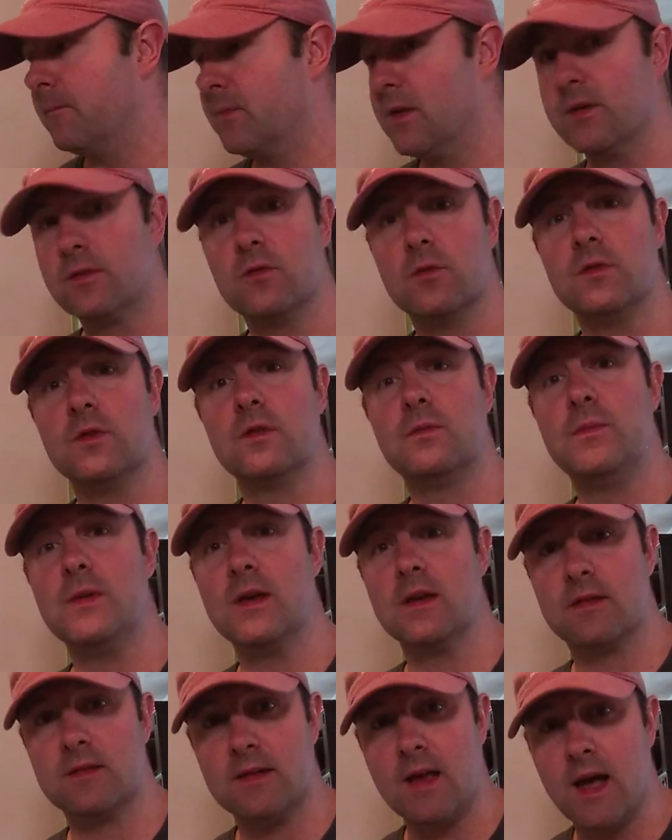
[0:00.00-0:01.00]
This will just
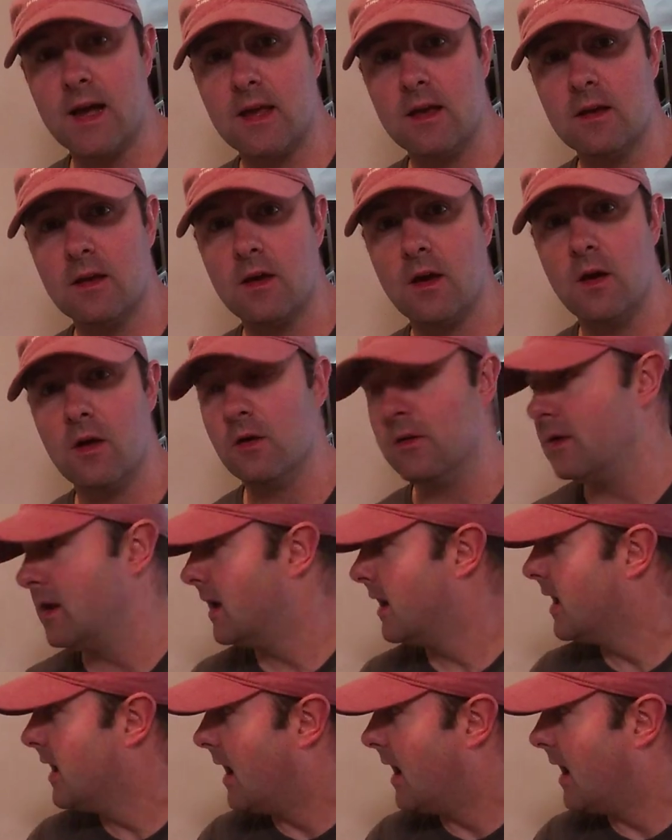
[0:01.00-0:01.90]
be a second coat.